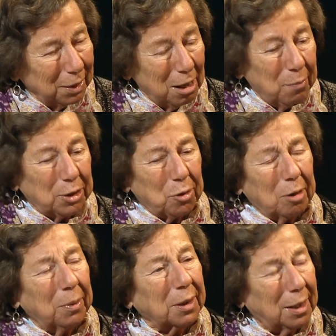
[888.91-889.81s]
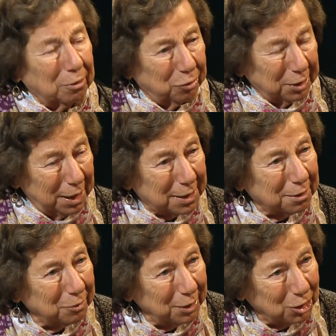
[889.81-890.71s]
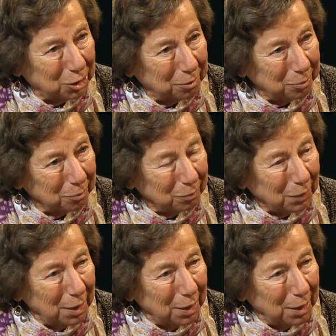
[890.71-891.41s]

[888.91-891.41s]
And we talk about conflict escalation. Hmm.